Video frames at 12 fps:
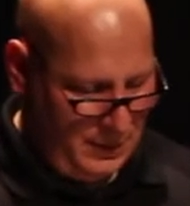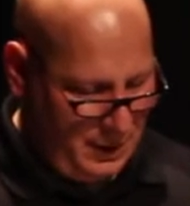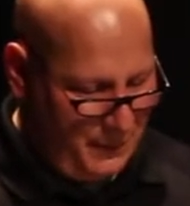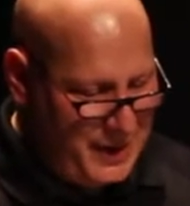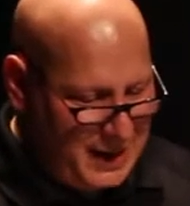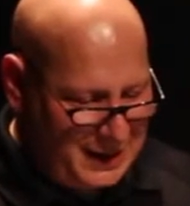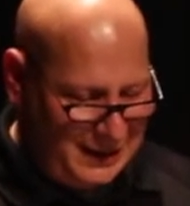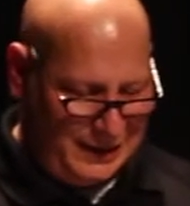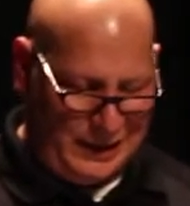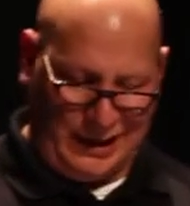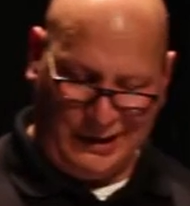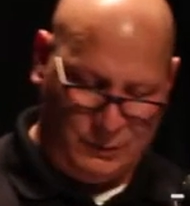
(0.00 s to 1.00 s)

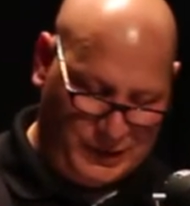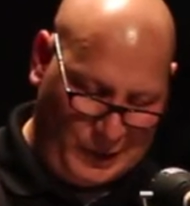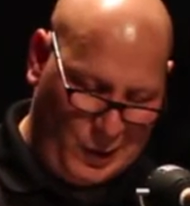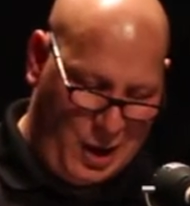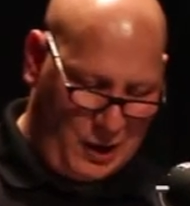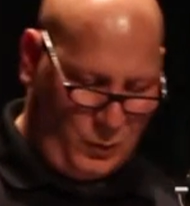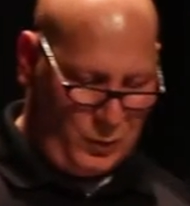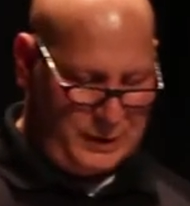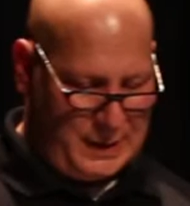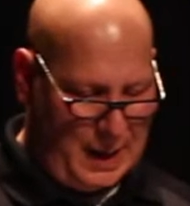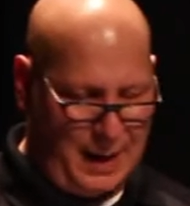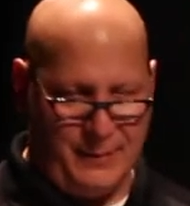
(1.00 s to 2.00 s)
Immediately, it was an
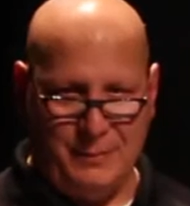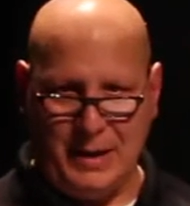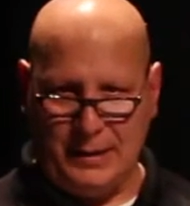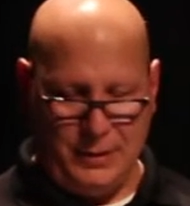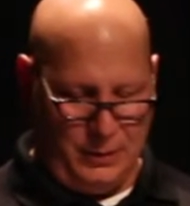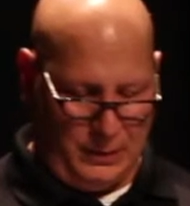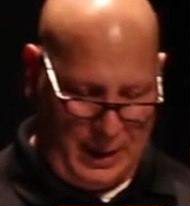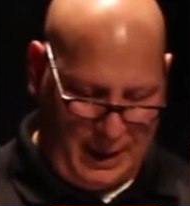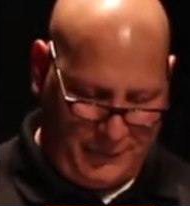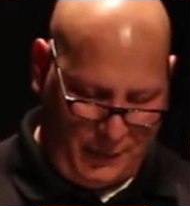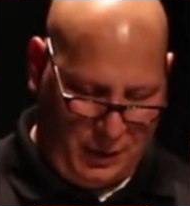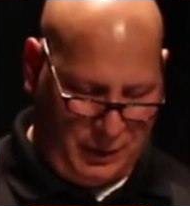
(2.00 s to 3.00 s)
awkward time in my new
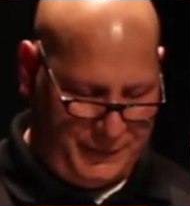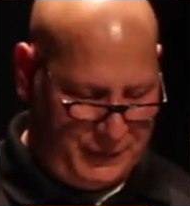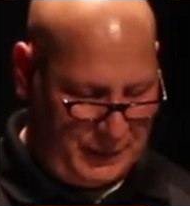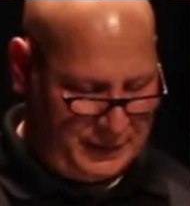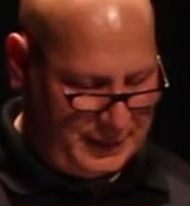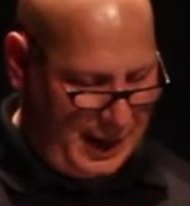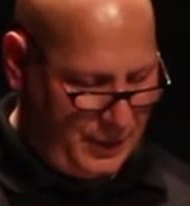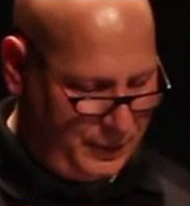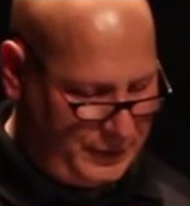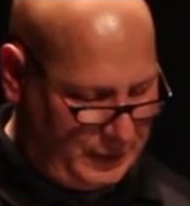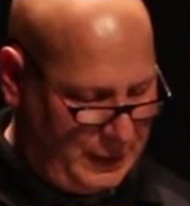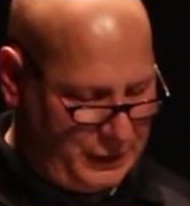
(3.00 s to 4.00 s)
life, all of 6
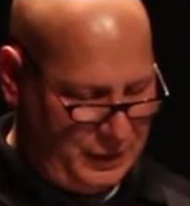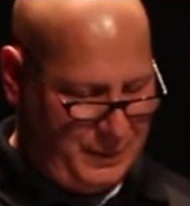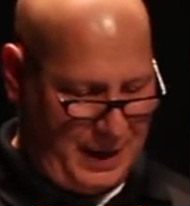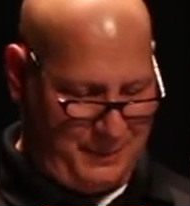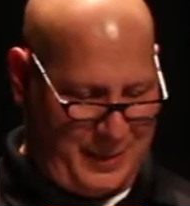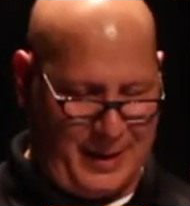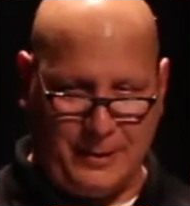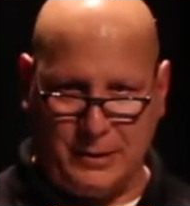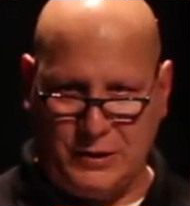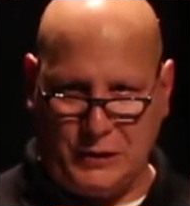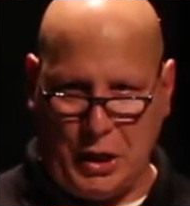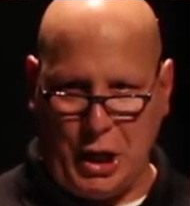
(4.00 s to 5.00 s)
hours teaching my
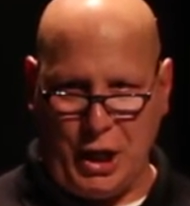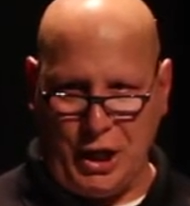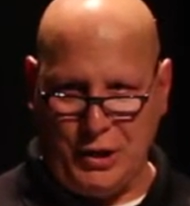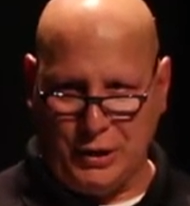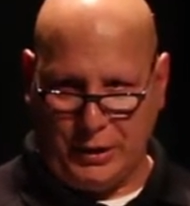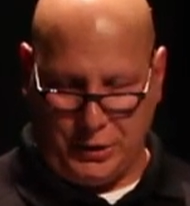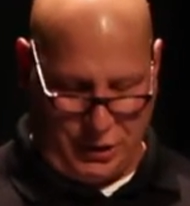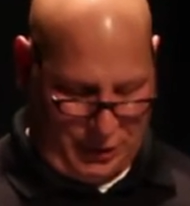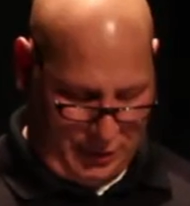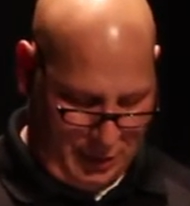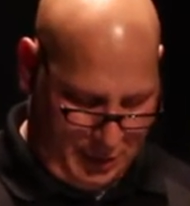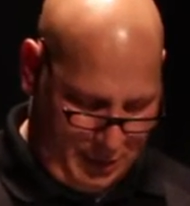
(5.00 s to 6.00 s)
parents
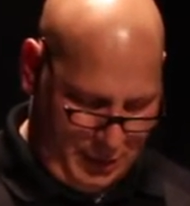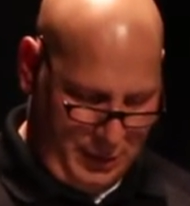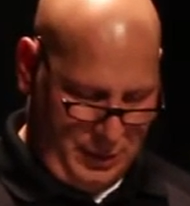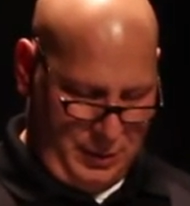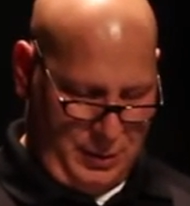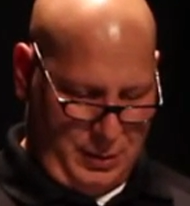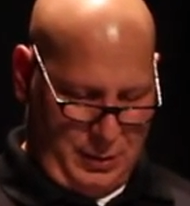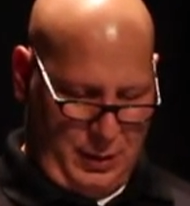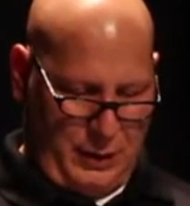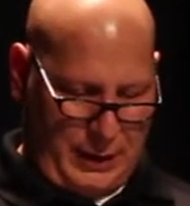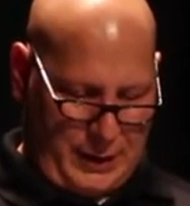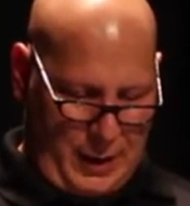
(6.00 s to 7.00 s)
English.
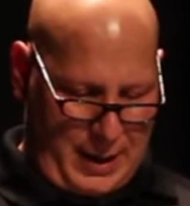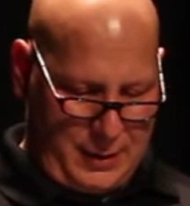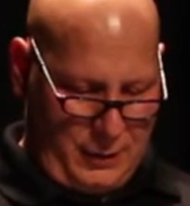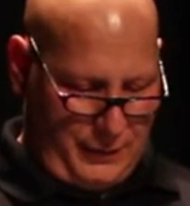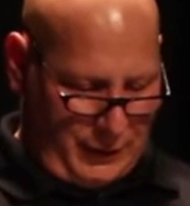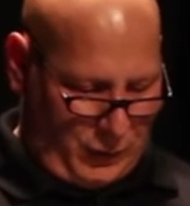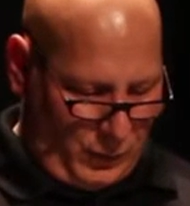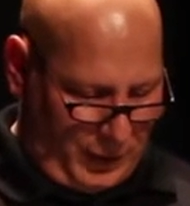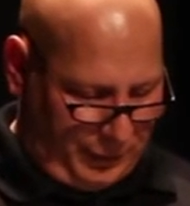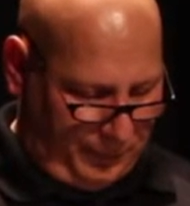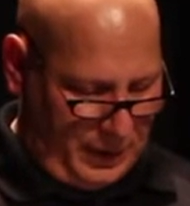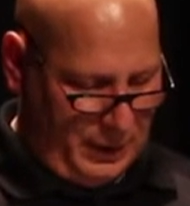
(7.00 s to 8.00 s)
Only God knew that
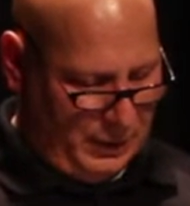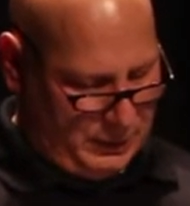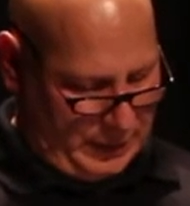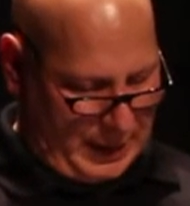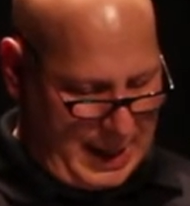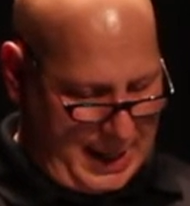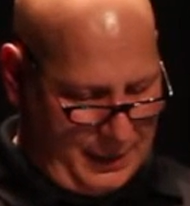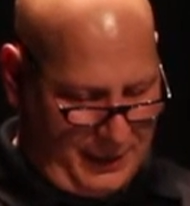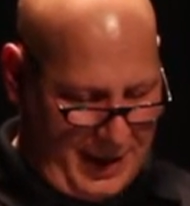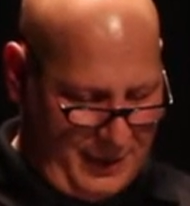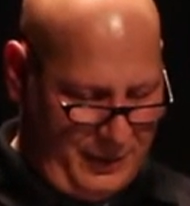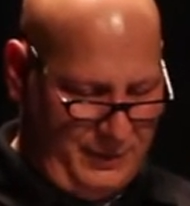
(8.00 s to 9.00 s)
23 years
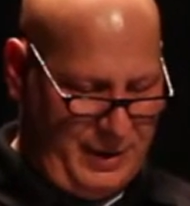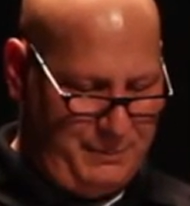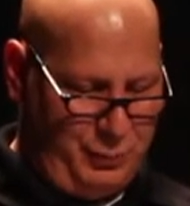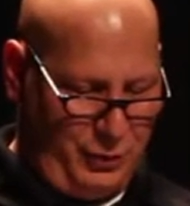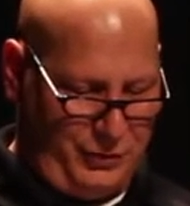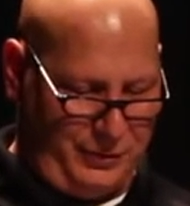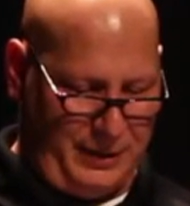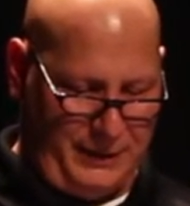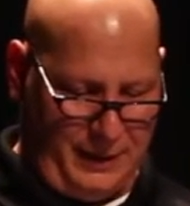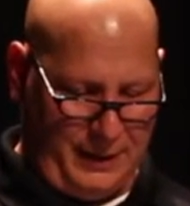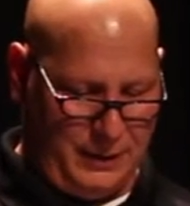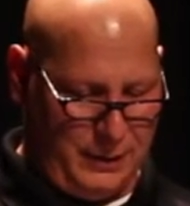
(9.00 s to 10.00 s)
later, I would be butchering
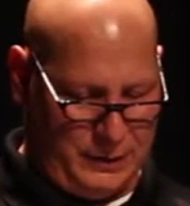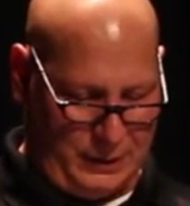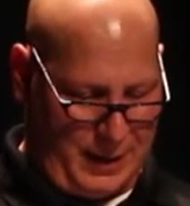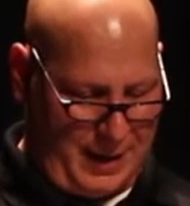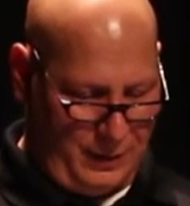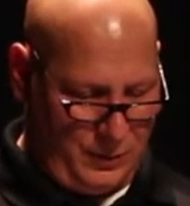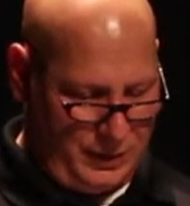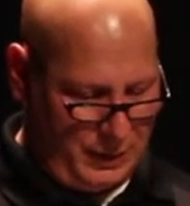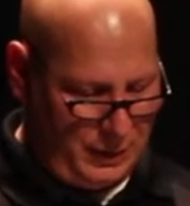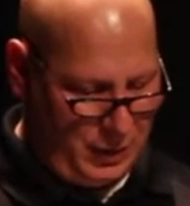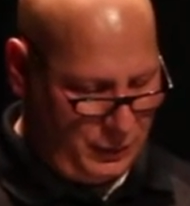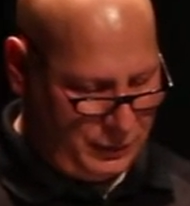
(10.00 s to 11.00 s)
the English language
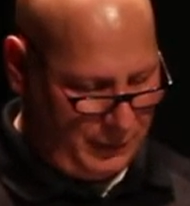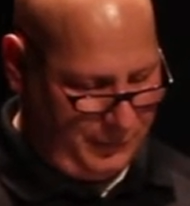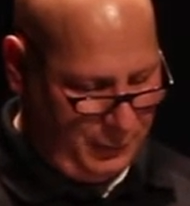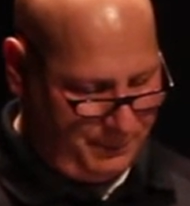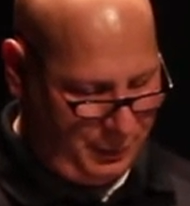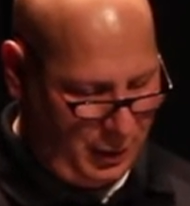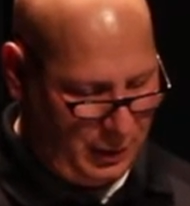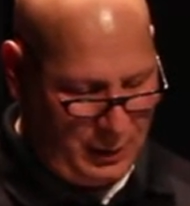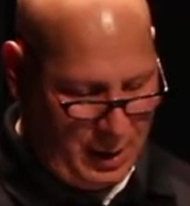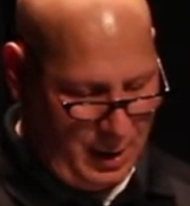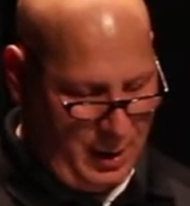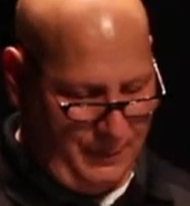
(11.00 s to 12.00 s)
and coaching
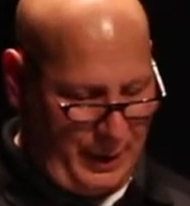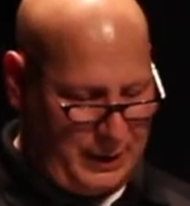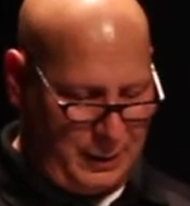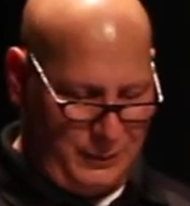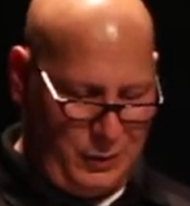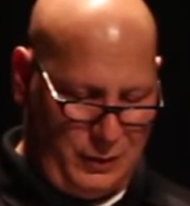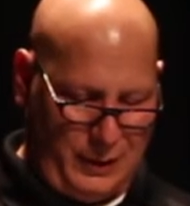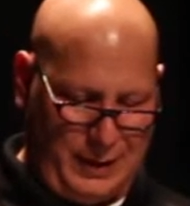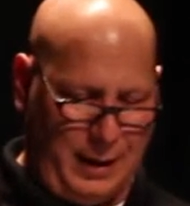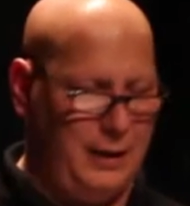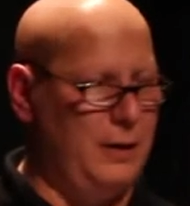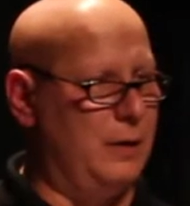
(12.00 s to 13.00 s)
football by
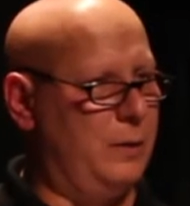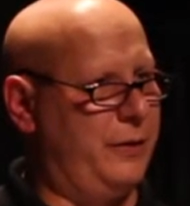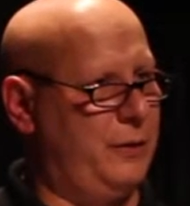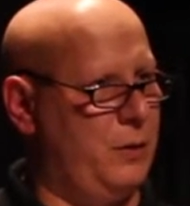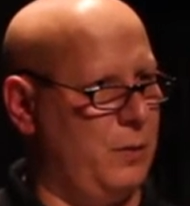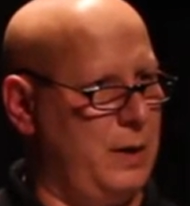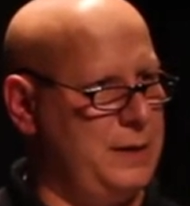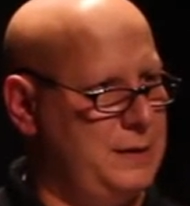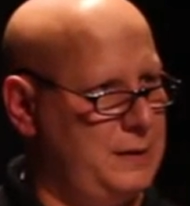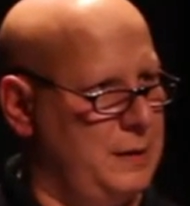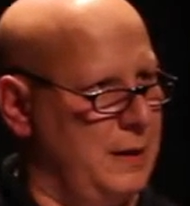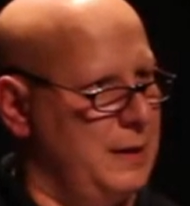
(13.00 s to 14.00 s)
communicating with
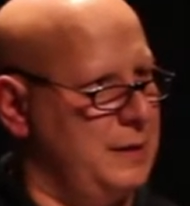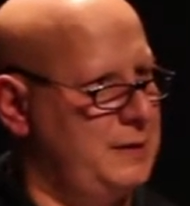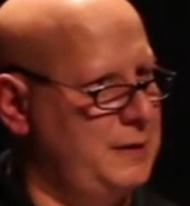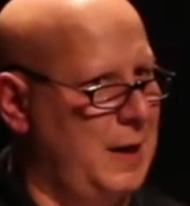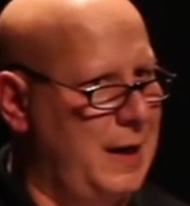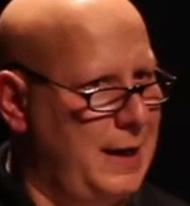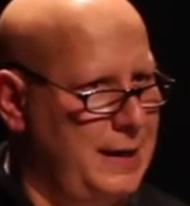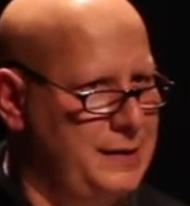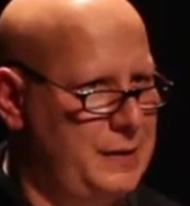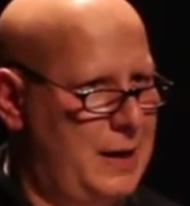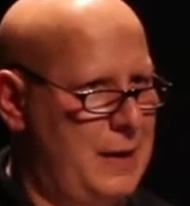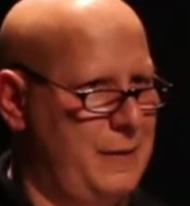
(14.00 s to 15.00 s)
grunts,
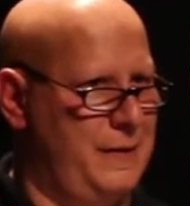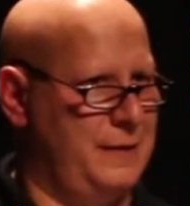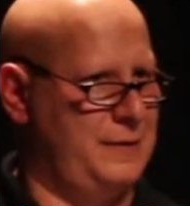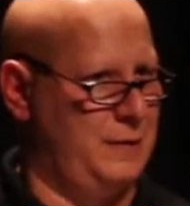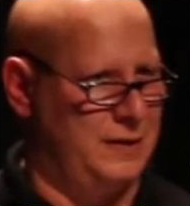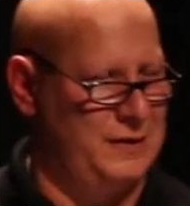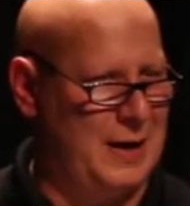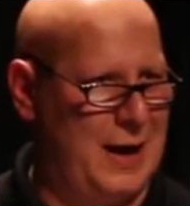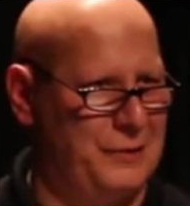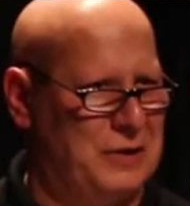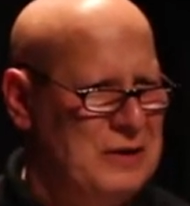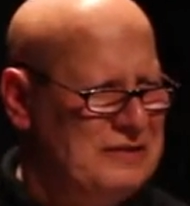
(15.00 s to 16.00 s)
sighs, and this
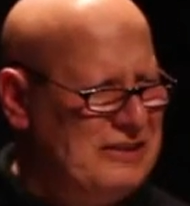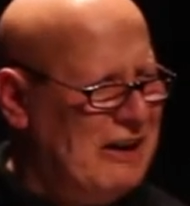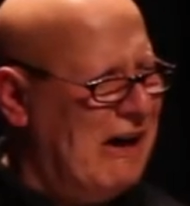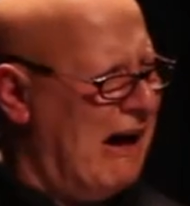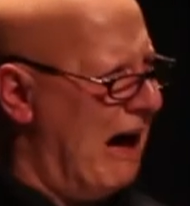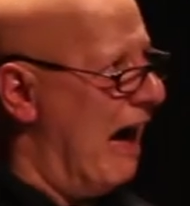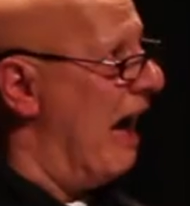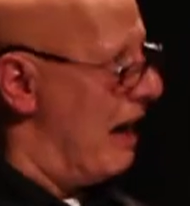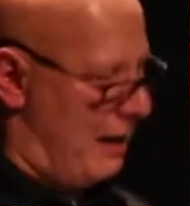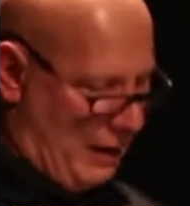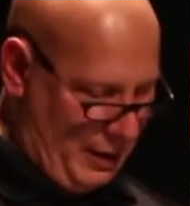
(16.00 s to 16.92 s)
sound. Duh!